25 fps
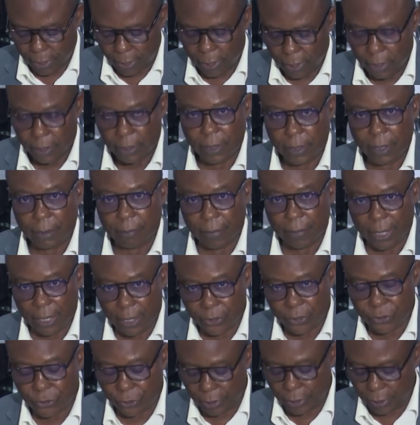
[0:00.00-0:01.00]
The
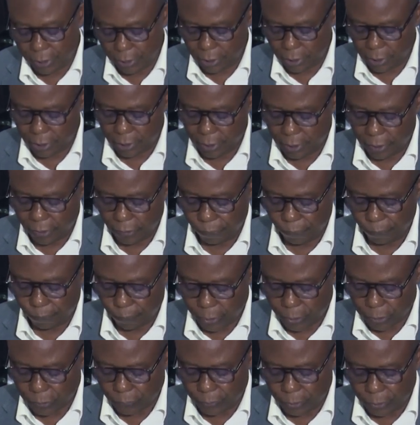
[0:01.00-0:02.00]
military
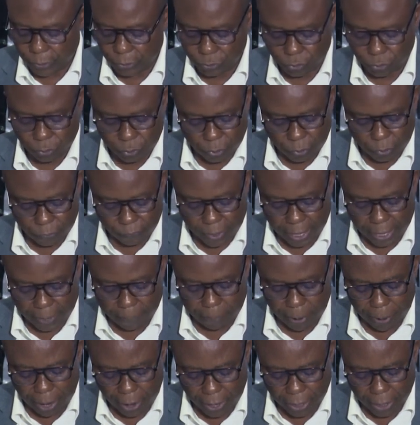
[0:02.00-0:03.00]
forcefully took over
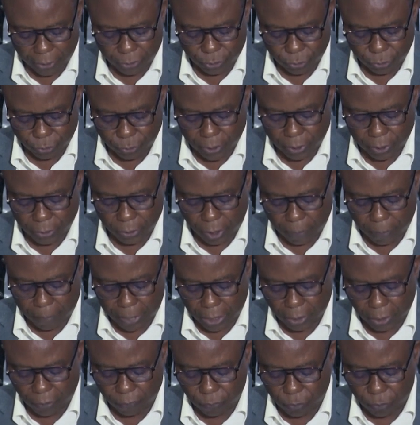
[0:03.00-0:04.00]
power through a
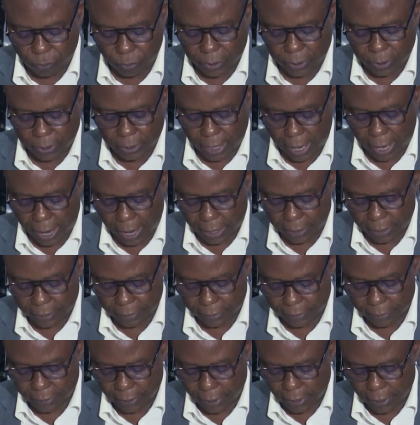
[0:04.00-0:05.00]
number of coups
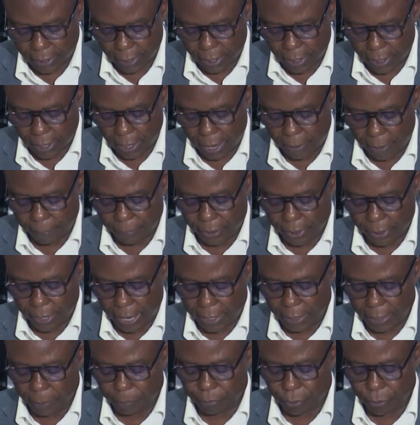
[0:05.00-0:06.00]
d'etats and
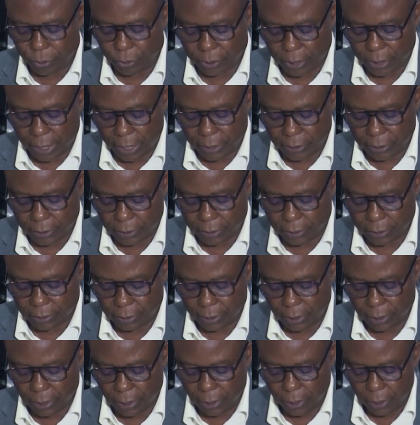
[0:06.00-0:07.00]
began the
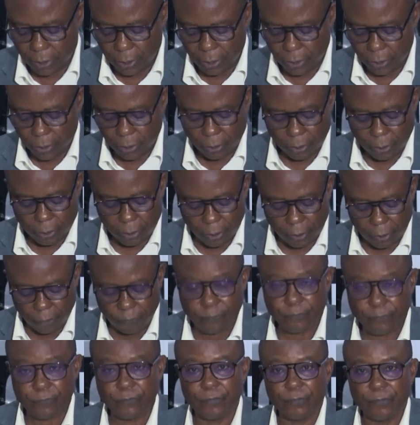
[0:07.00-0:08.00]
process
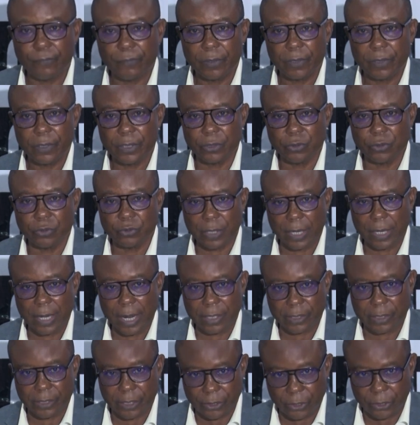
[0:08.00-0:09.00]
of the
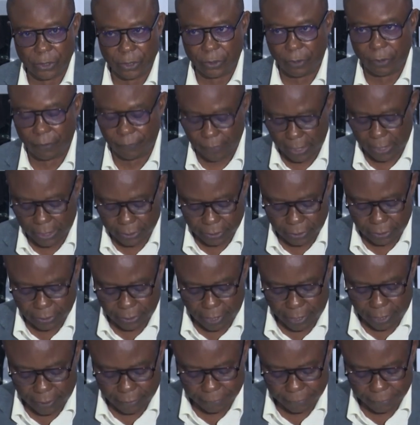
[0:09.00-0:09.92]
neutralization of Nigeria.